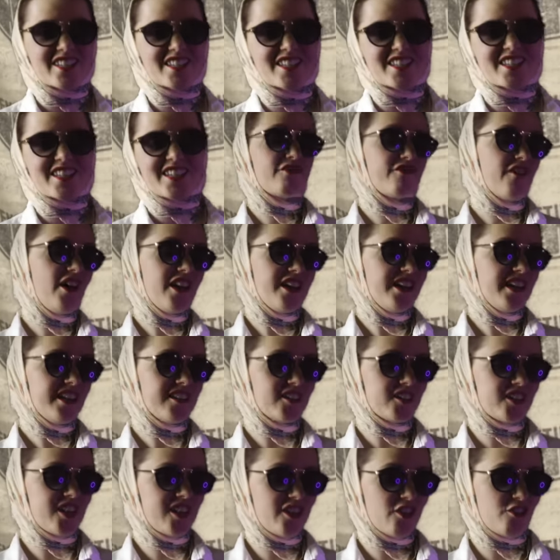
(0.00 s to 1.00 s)

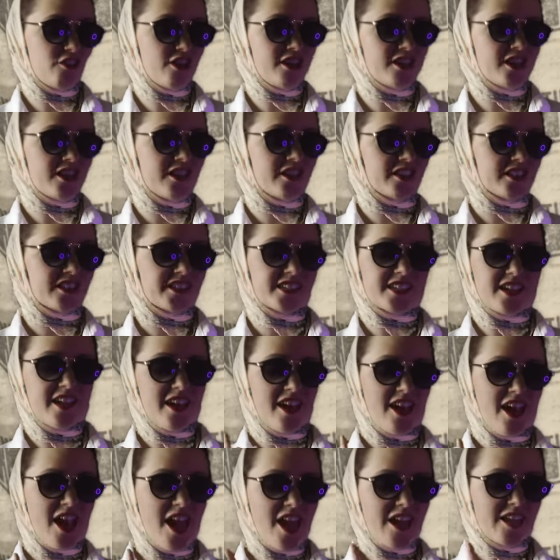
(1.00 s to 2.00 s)
Finest ingredients
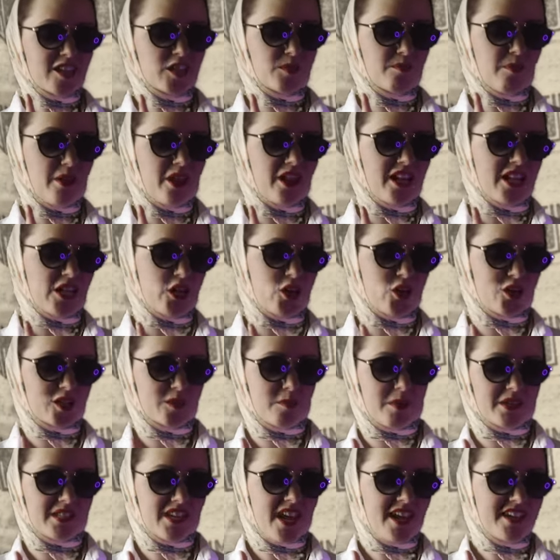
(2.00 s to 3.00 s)
expertly
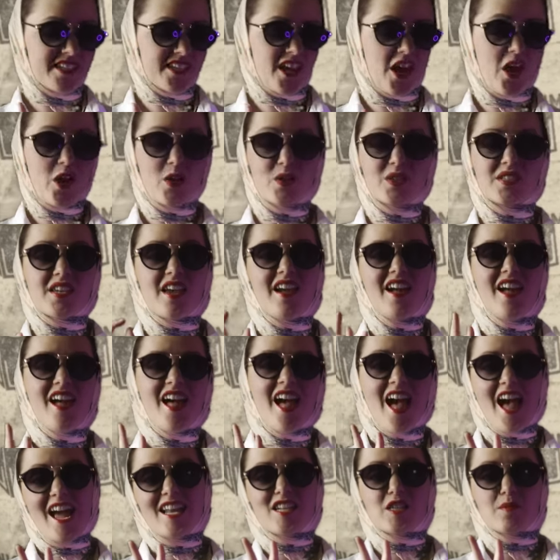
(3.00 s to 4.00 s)
cooked potatoes,
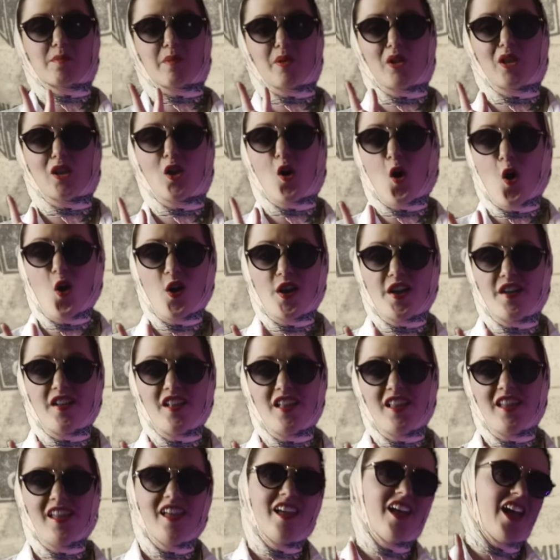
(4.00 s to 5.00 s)
edible
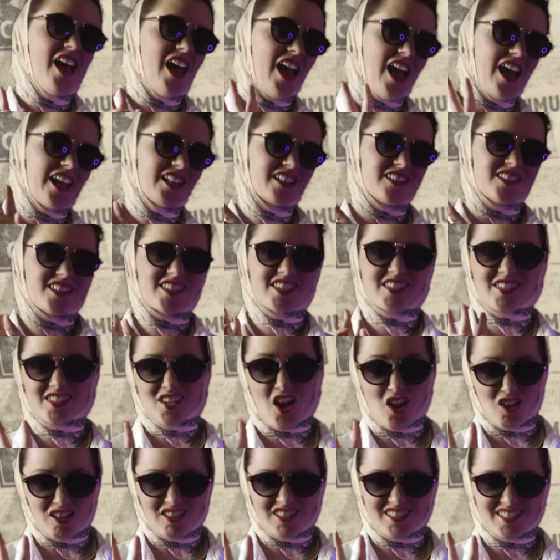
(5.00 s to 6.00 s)
oil, and
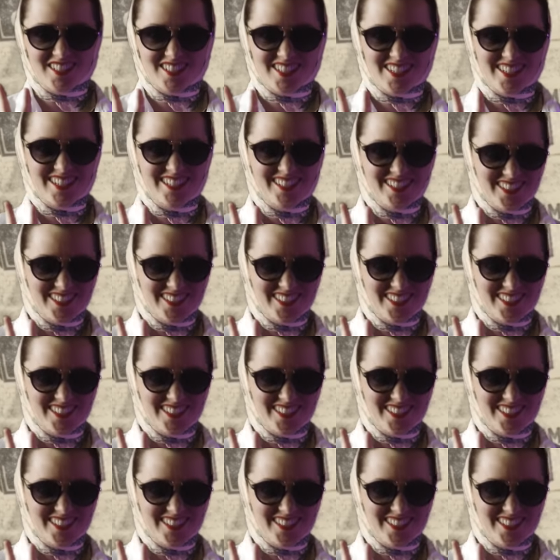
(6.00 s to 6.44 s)
salt.